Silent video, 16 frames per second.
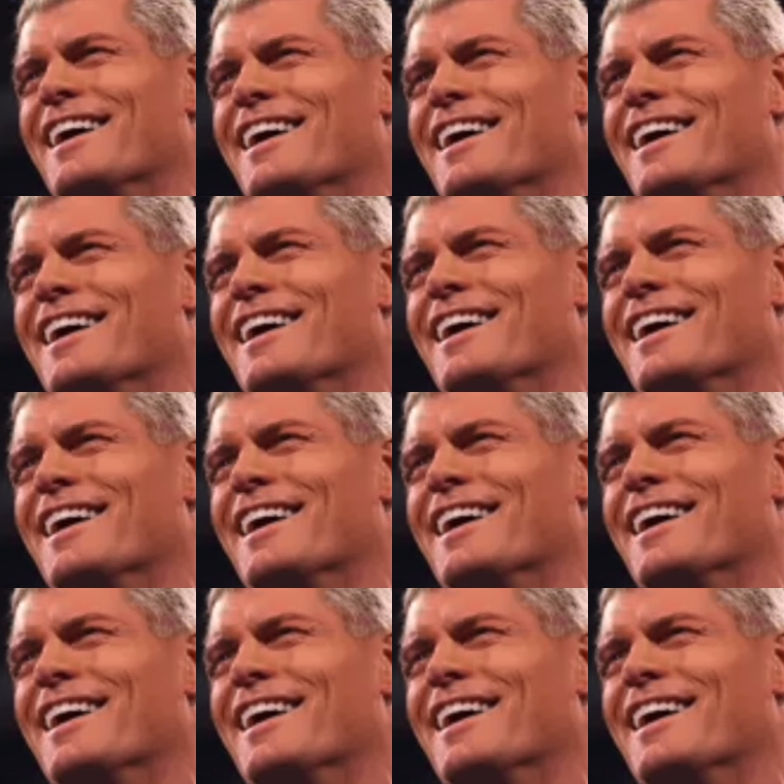
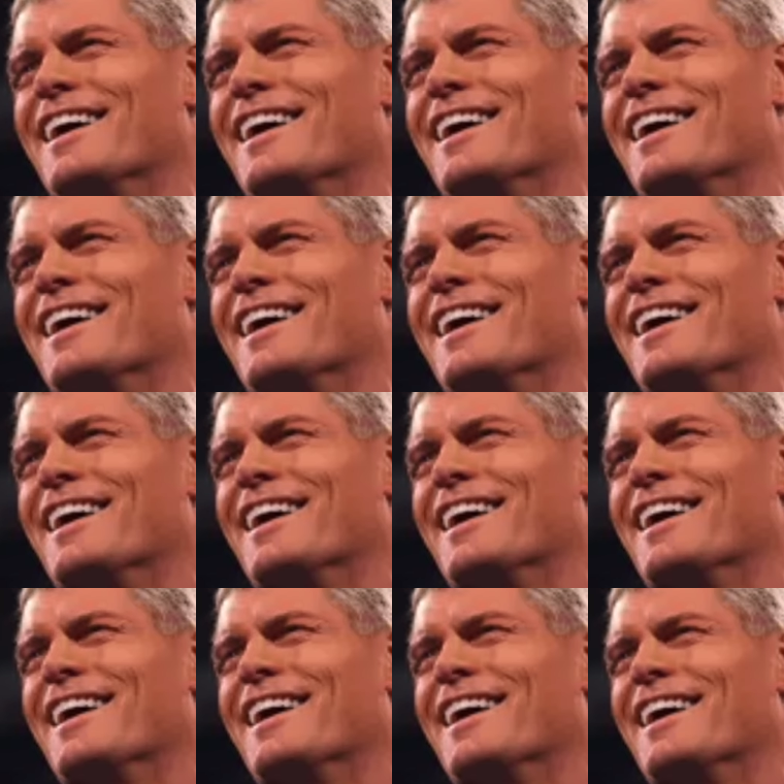
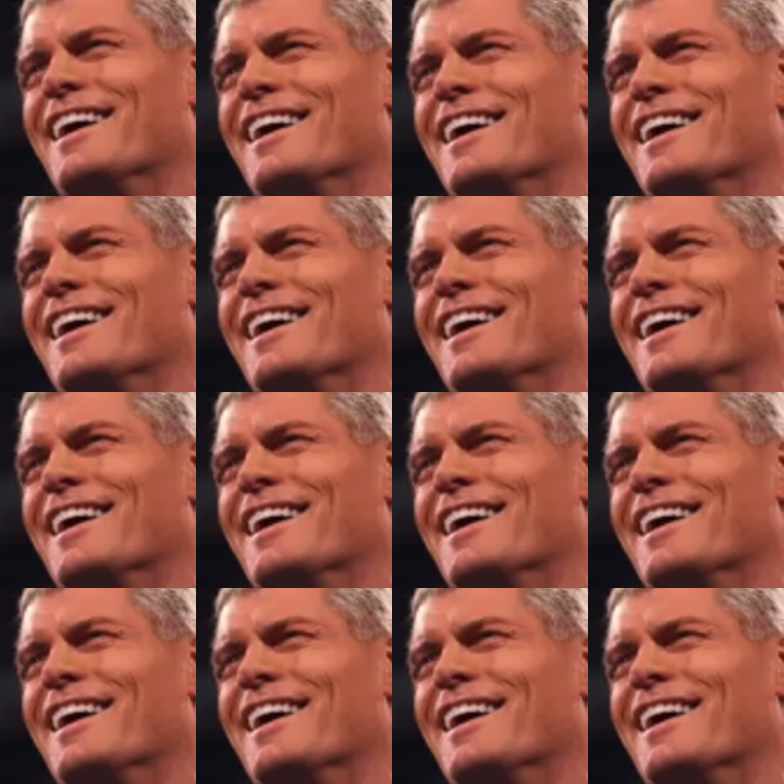[no speech]